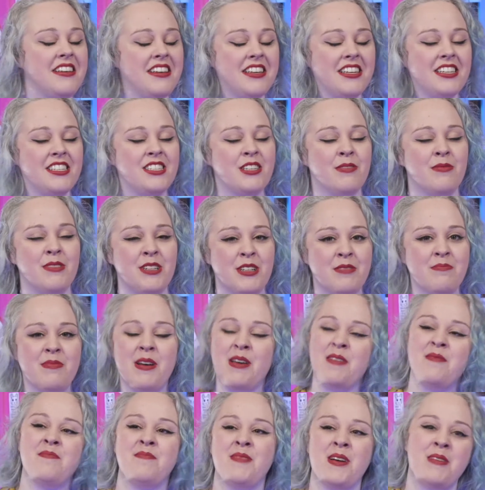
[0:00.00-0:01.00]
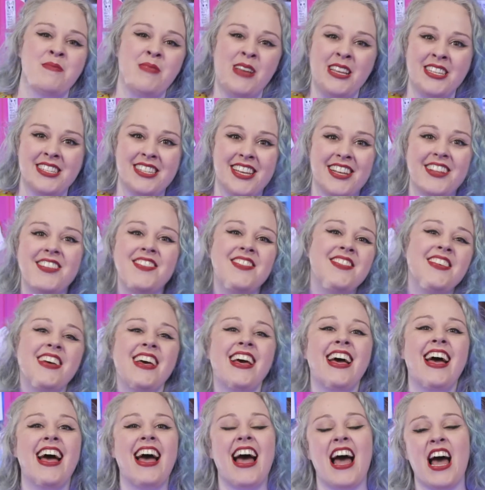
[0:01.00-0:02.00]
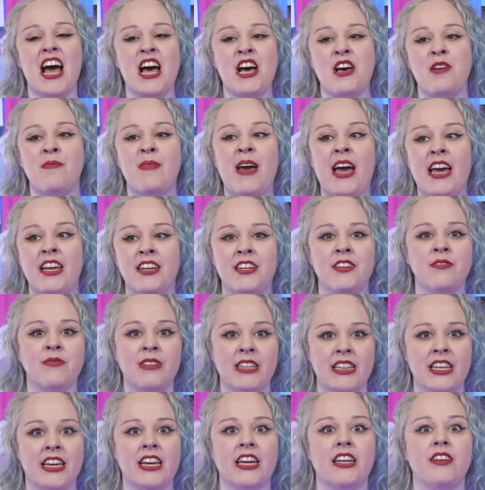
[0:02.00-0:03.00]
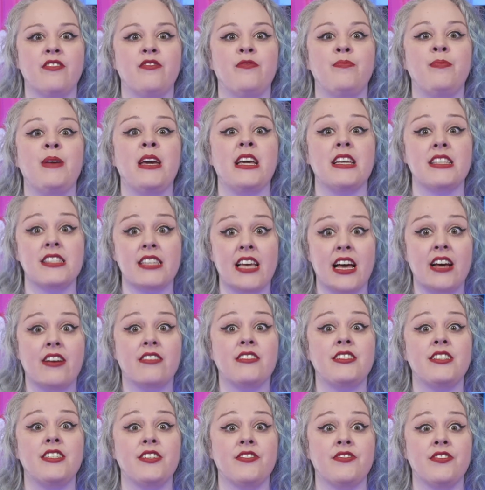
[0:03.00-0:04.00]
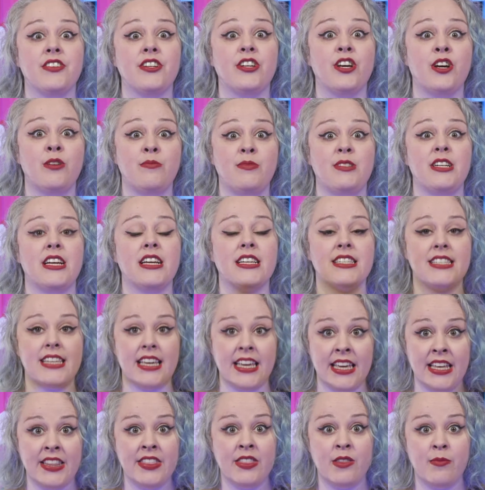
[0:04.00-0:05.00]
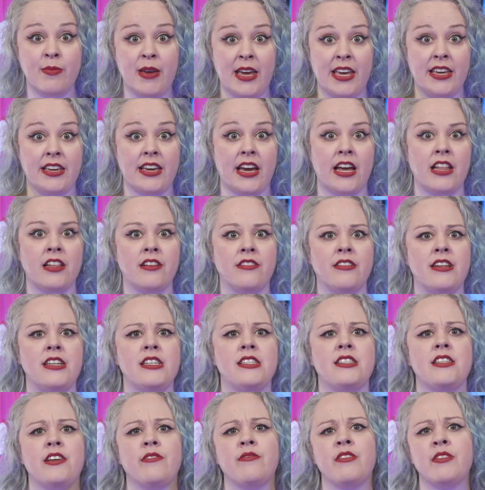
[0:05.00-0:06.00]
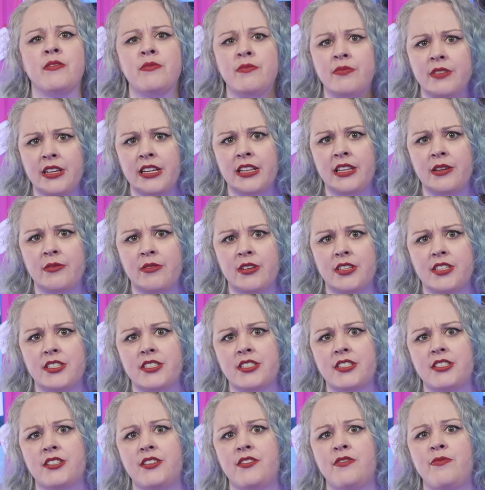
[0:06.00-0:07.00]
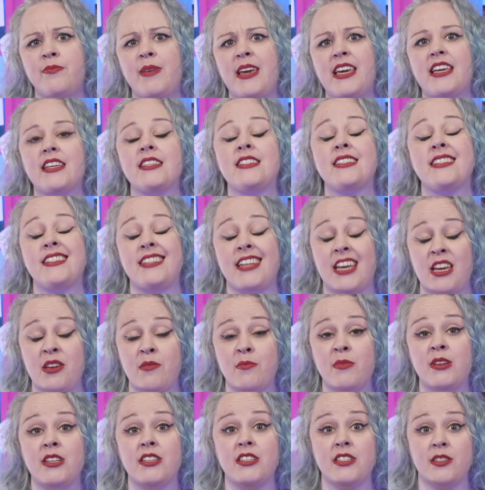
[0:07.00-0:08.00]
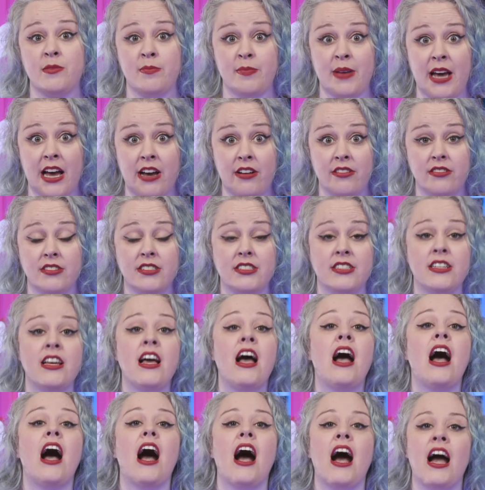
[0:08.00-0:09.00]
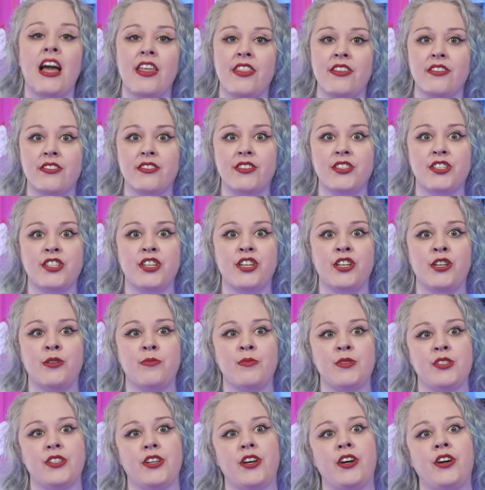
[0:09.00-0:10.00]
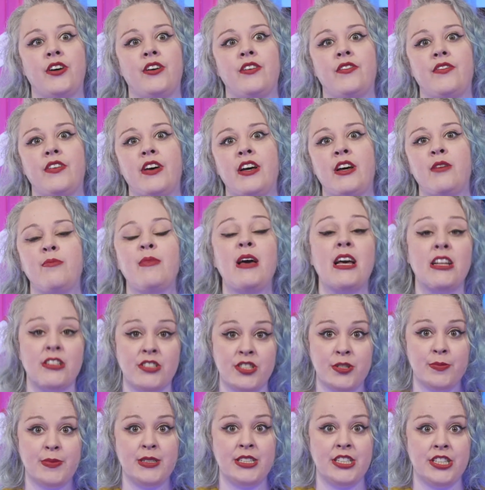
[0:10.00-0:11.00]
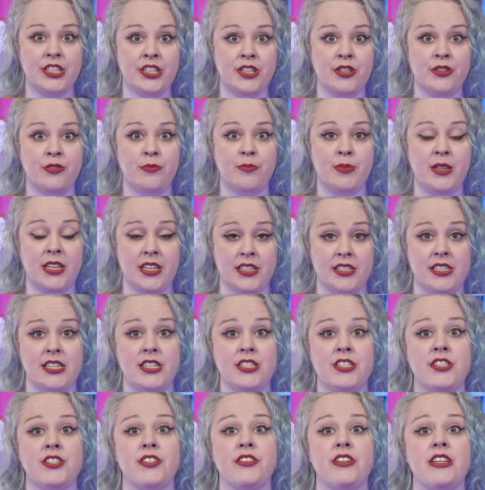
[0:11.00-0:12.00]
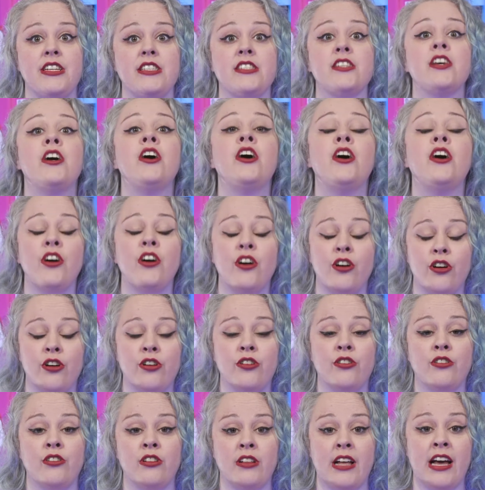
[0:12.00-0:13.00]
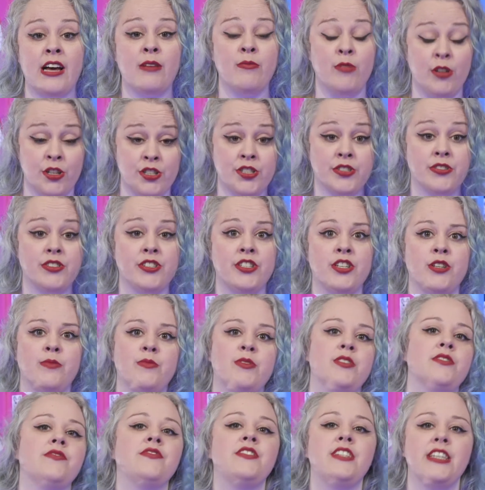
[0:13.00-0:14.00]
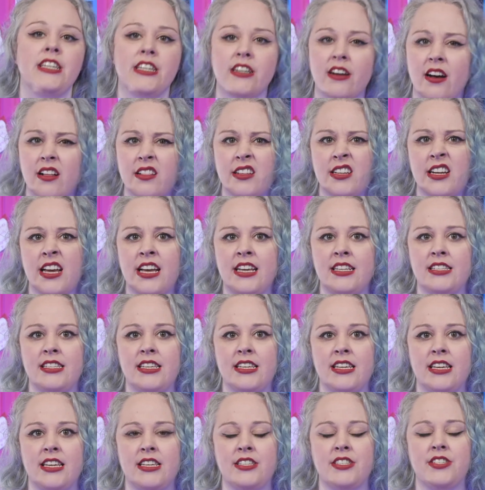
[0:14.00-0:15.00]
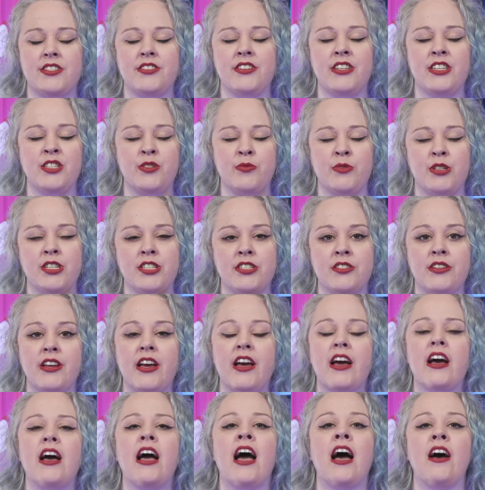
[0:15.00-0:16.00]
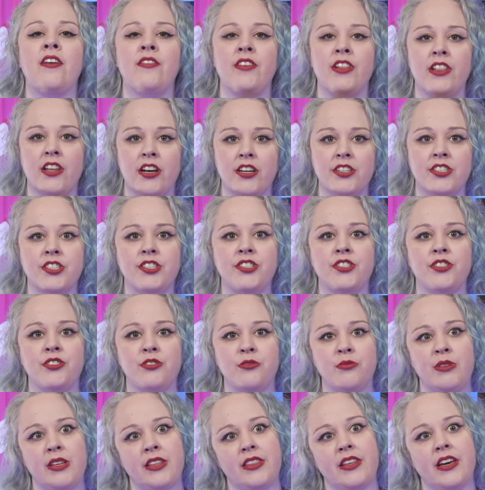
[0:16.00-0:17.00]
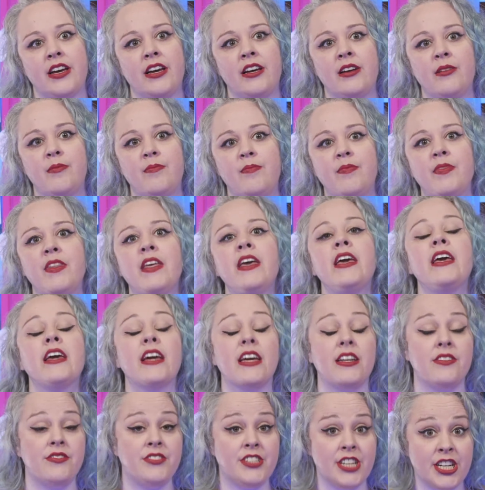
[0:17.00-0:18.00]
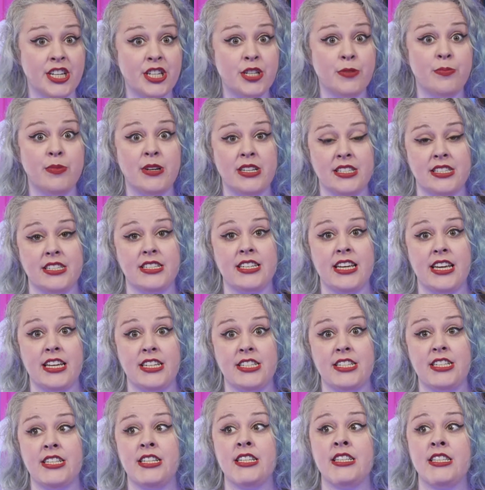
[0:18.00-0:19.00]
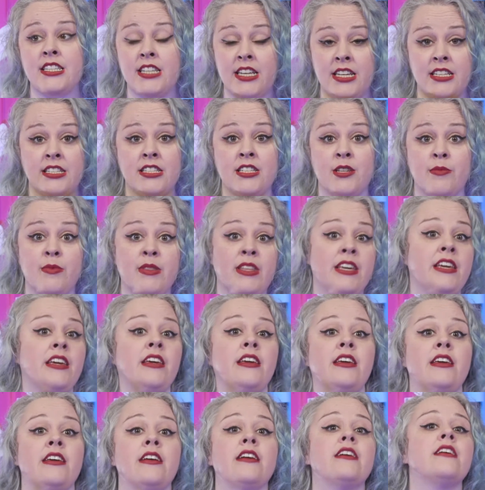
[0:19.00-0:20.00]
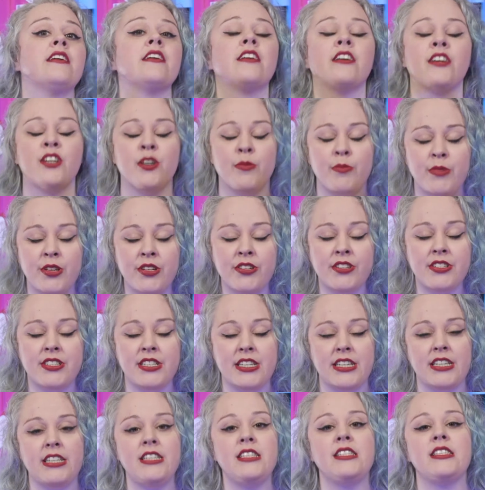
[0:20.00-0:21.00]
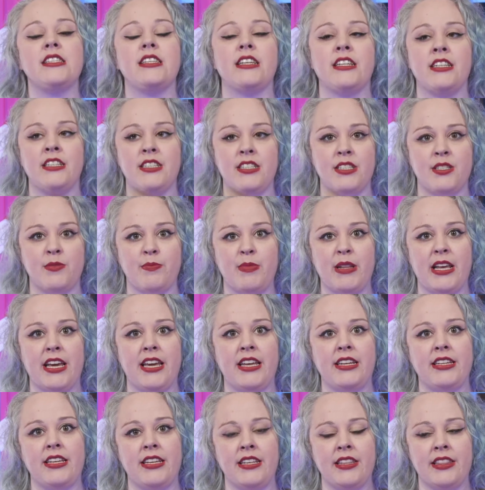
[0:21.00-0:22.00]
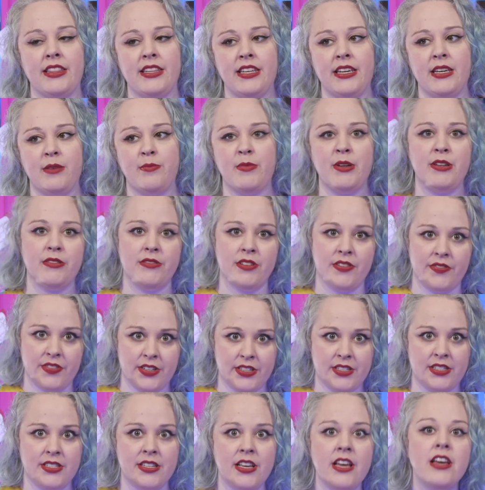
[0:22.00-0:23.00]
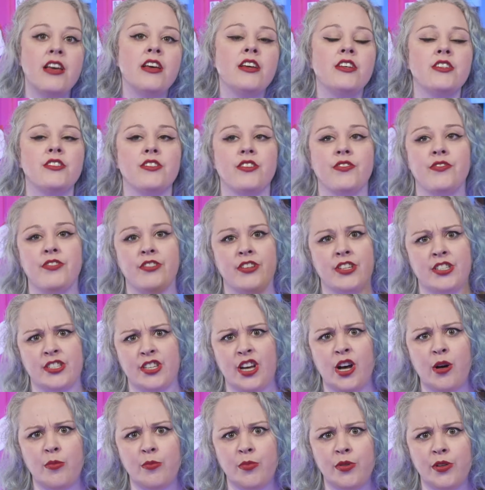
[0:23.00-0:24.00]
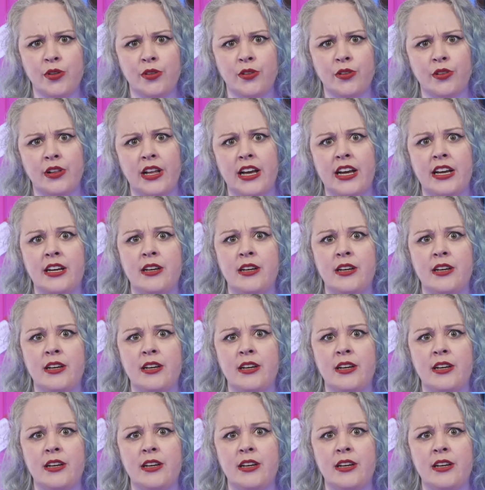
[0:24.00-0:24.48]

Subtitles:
some are done by myself. And it really kind of picks out different objects in the main galleries that we really want to make a statement about, either in terms of LGBTQ+ histories, or also in terms of decolonizing histories, which have a lot to do with kind of gender presentation in some of the communities that are displayed in the Pitt Rivers. So for example,